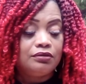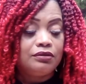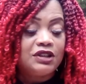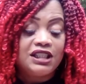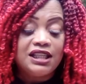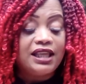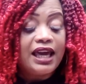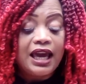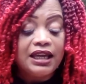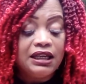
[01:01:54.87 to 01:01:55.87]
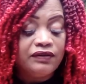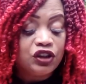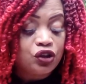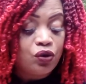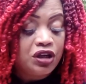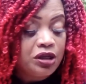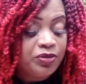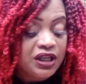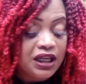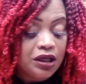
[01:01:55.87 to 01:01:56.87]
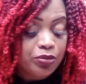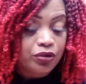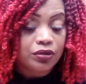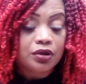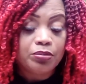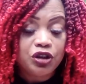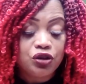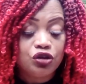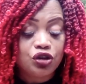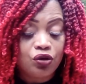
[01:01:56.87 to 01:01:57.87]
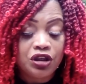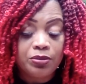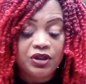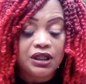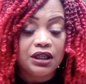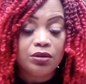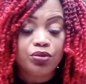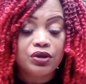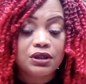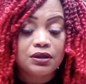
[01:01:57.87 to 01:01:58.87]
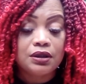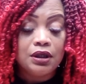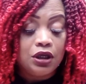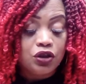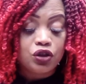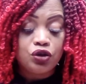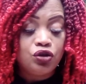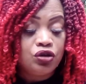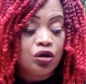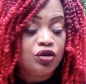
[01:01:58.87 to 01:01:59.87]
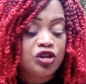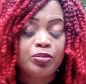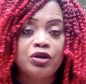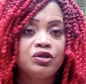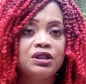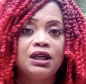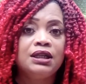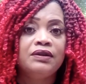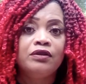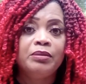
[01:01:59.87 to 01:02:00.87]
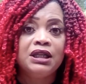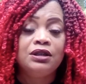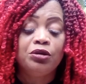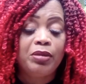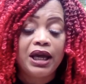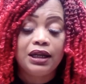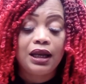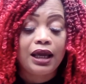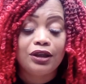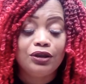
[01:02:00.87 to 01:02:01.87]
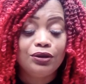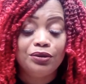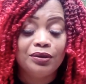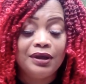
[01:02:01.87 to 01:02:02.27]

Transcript: See, they ain't even showing up the emperor, but you showing up the empress. So you know this person ain't never met nobody like you.